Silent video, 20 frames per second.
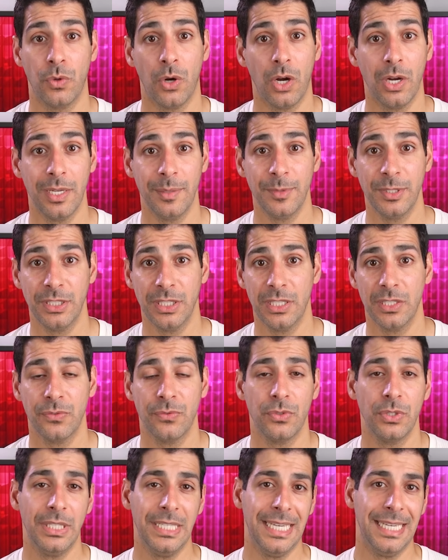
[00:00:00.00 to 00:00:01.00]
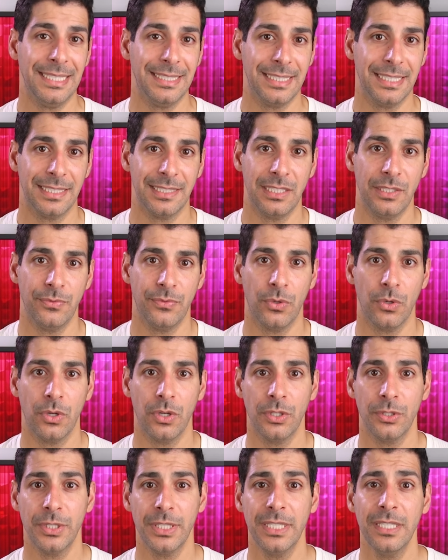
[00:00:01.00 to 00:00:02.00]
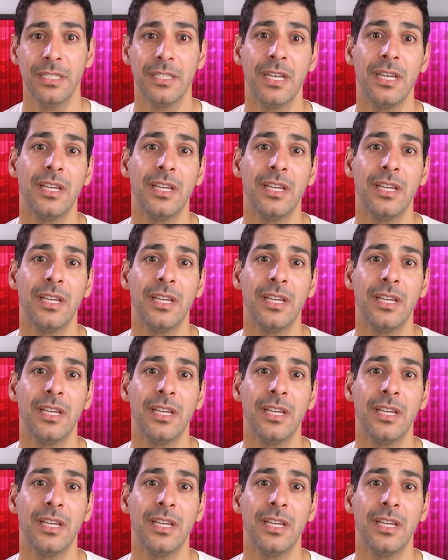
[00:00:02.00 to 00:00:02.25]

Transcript: RAW images for the A6400,